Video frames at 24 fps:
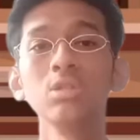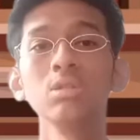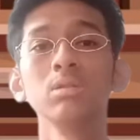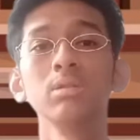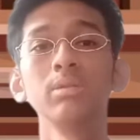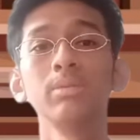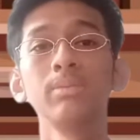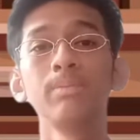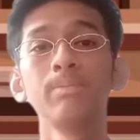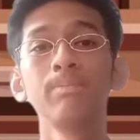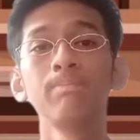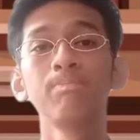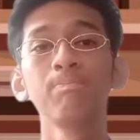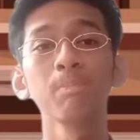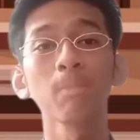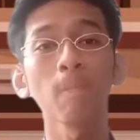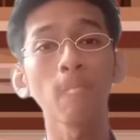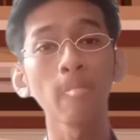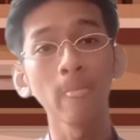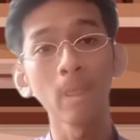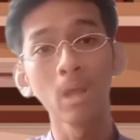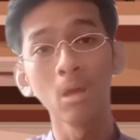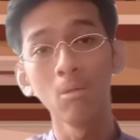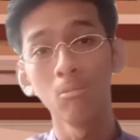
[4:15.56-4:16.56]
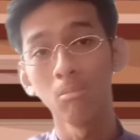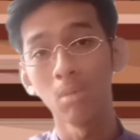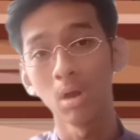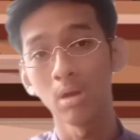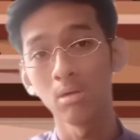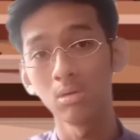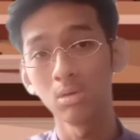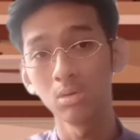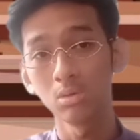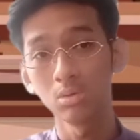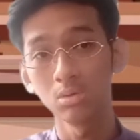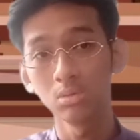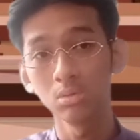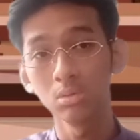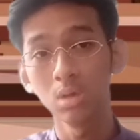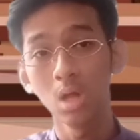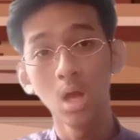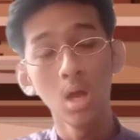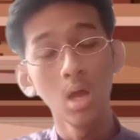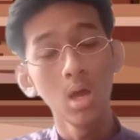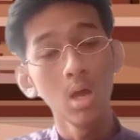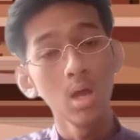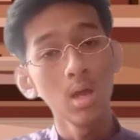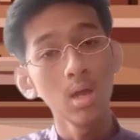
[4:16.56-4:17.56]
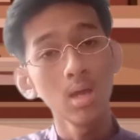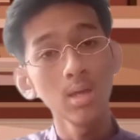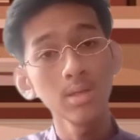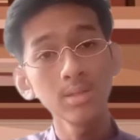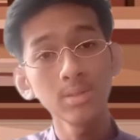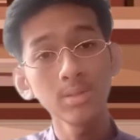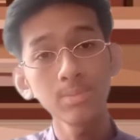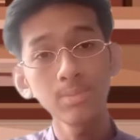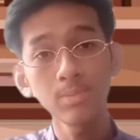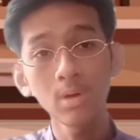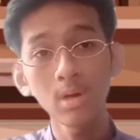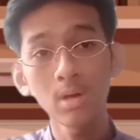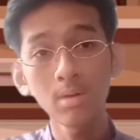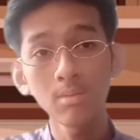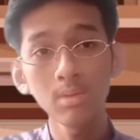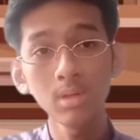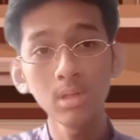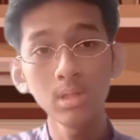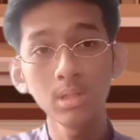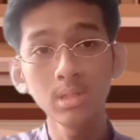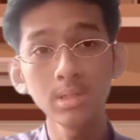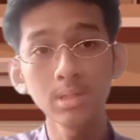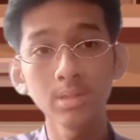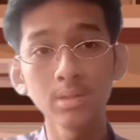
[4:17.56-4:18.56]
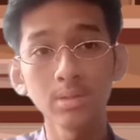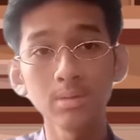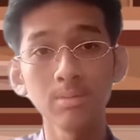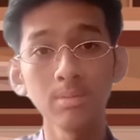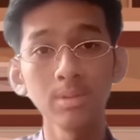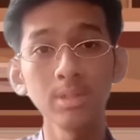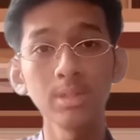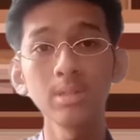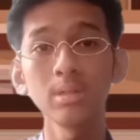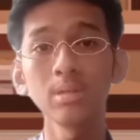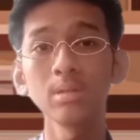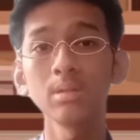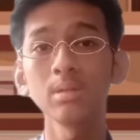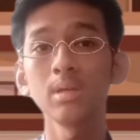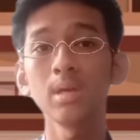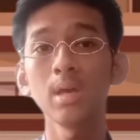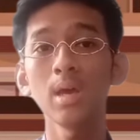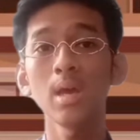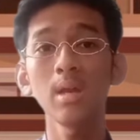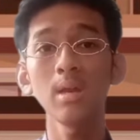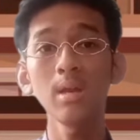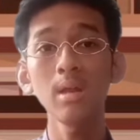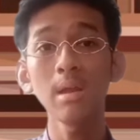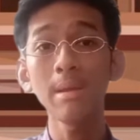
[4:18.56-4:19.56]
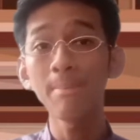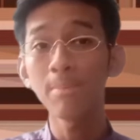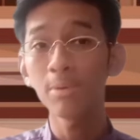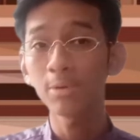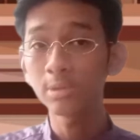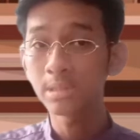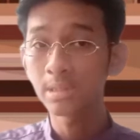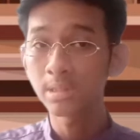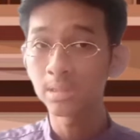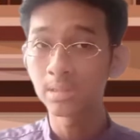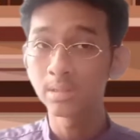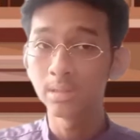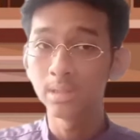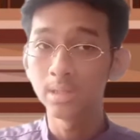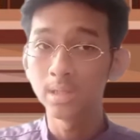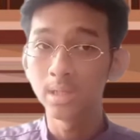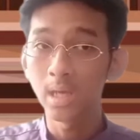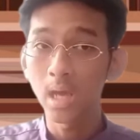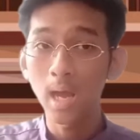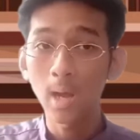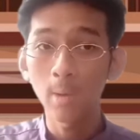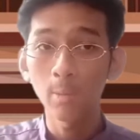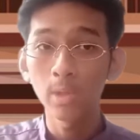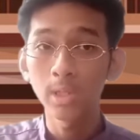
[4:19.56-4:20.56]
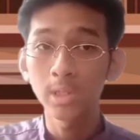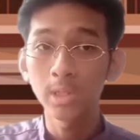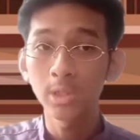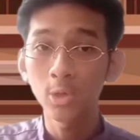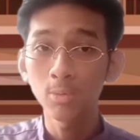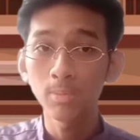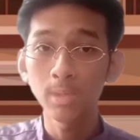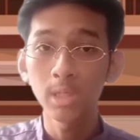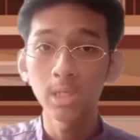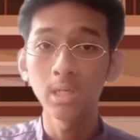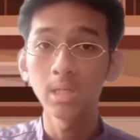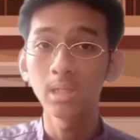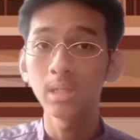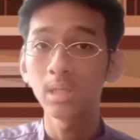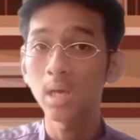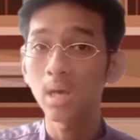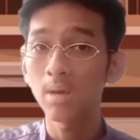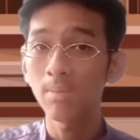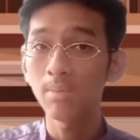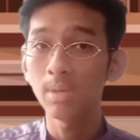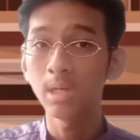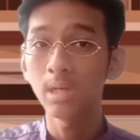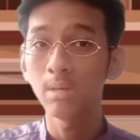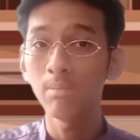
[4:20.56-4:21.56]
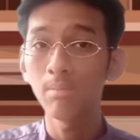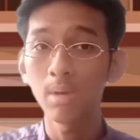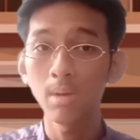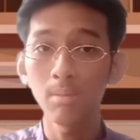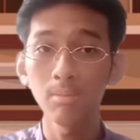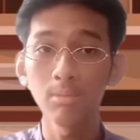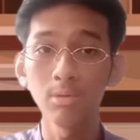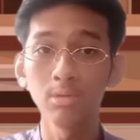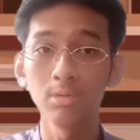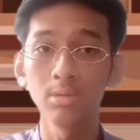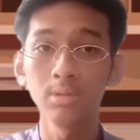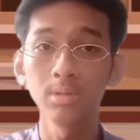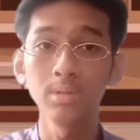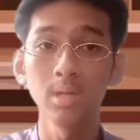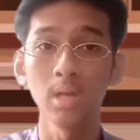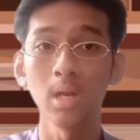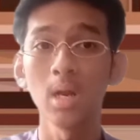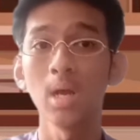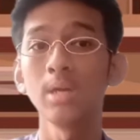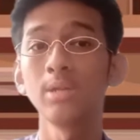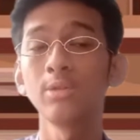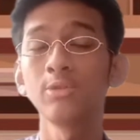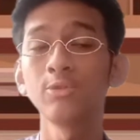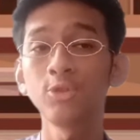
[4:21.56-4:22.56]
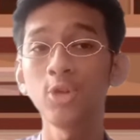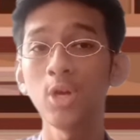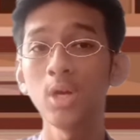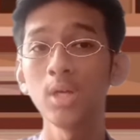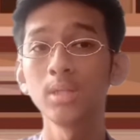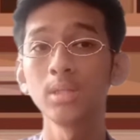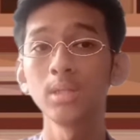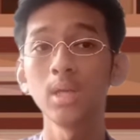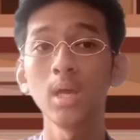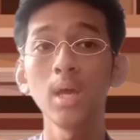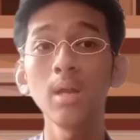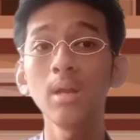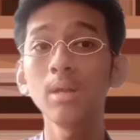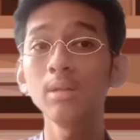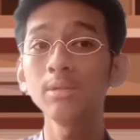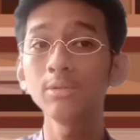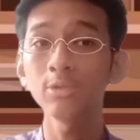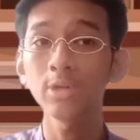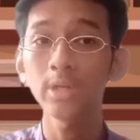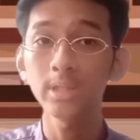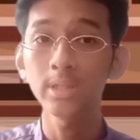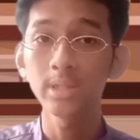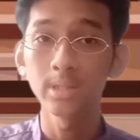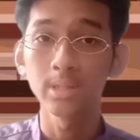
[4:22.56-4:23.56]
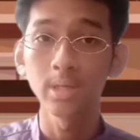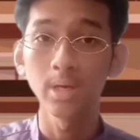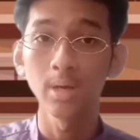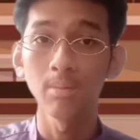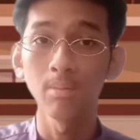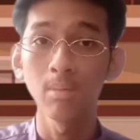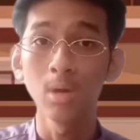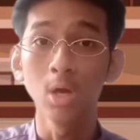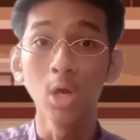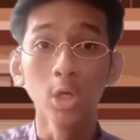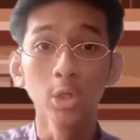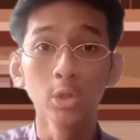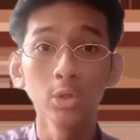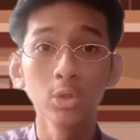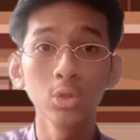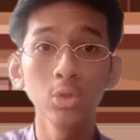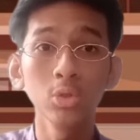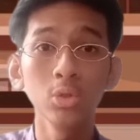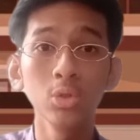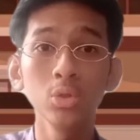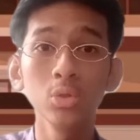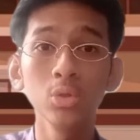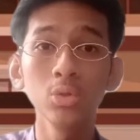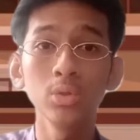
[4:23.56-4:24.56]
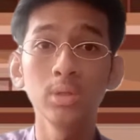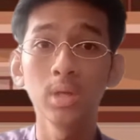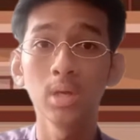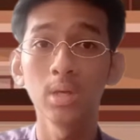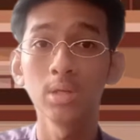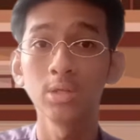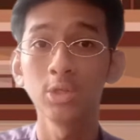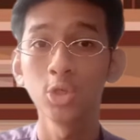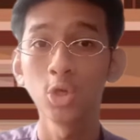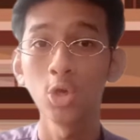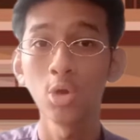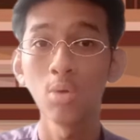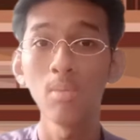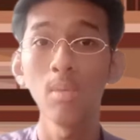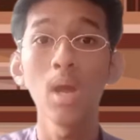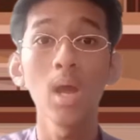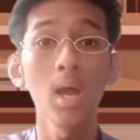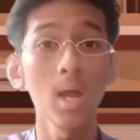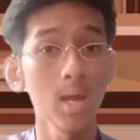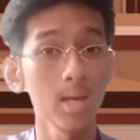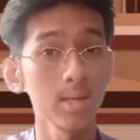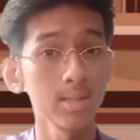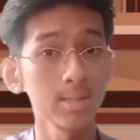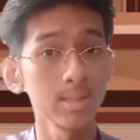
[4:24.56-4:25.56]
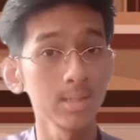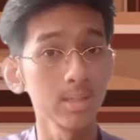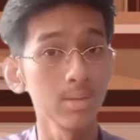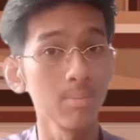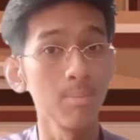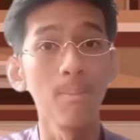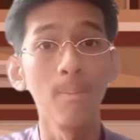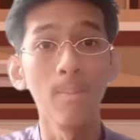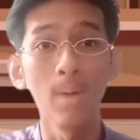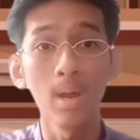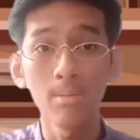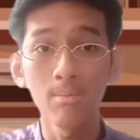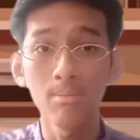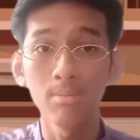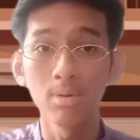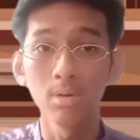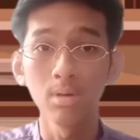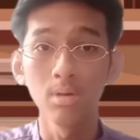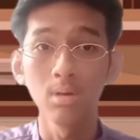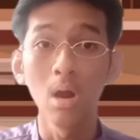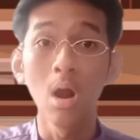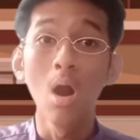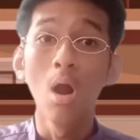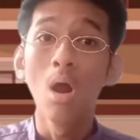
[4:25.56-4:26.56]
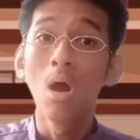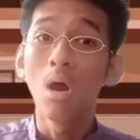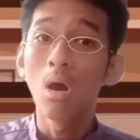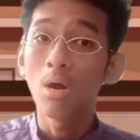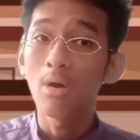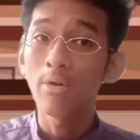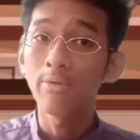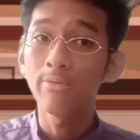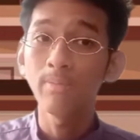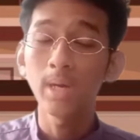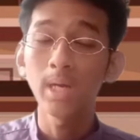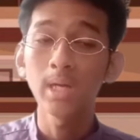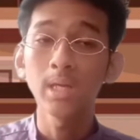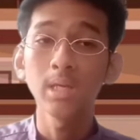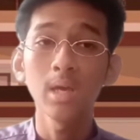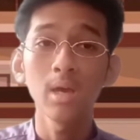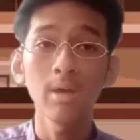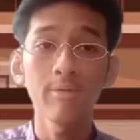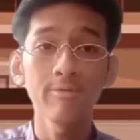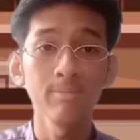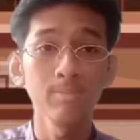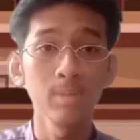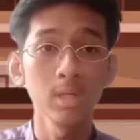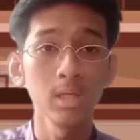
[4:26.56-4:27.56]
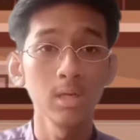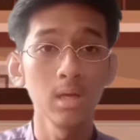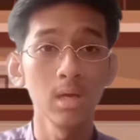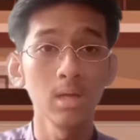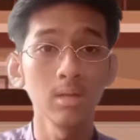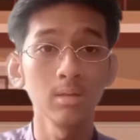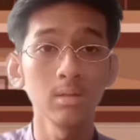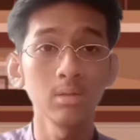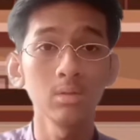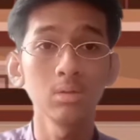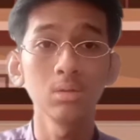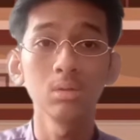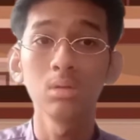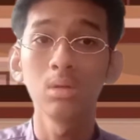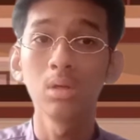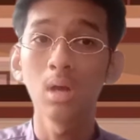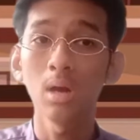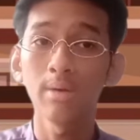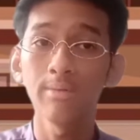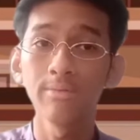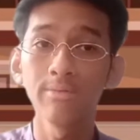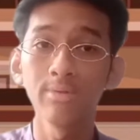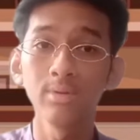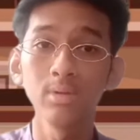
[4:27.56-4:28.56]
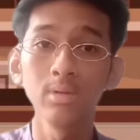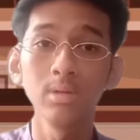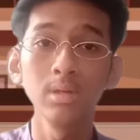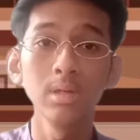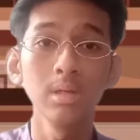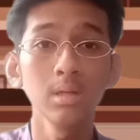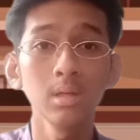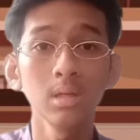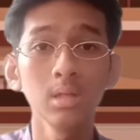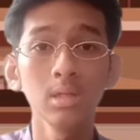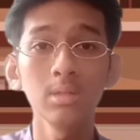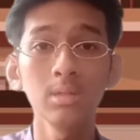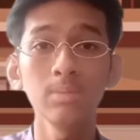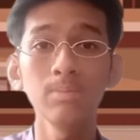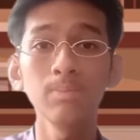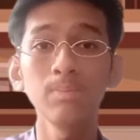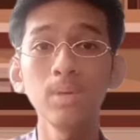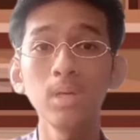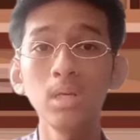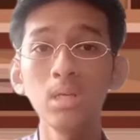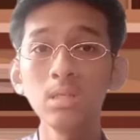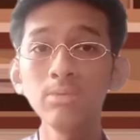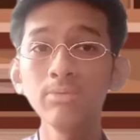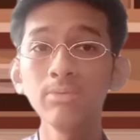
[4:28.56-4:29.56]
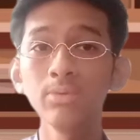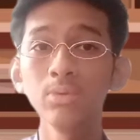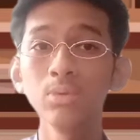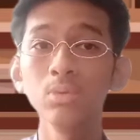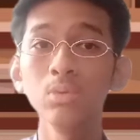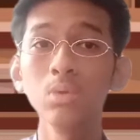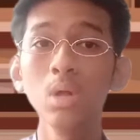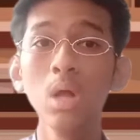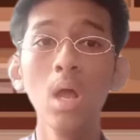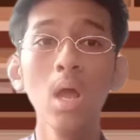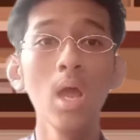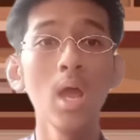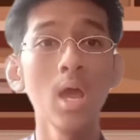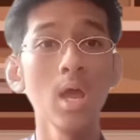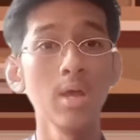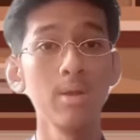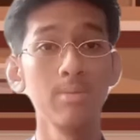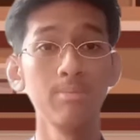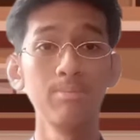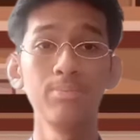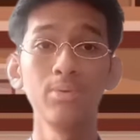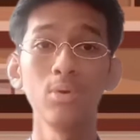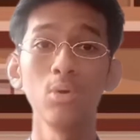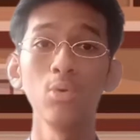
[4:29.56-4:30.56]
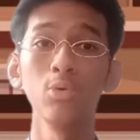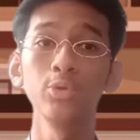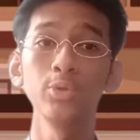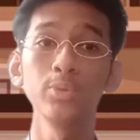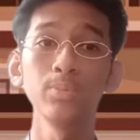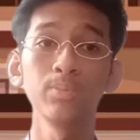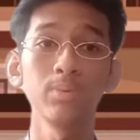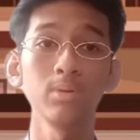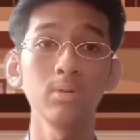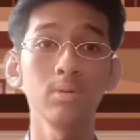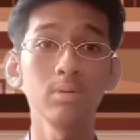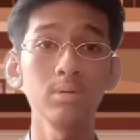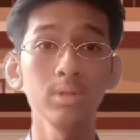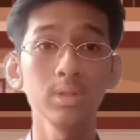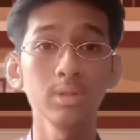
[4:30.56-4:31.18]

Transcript: My role as a Prime Minister, basically and importantly, I will nominate cabinet members that I trust and entrust them to do their job as a member of my cabinet to govern this peaceful and prosperous Malaysia.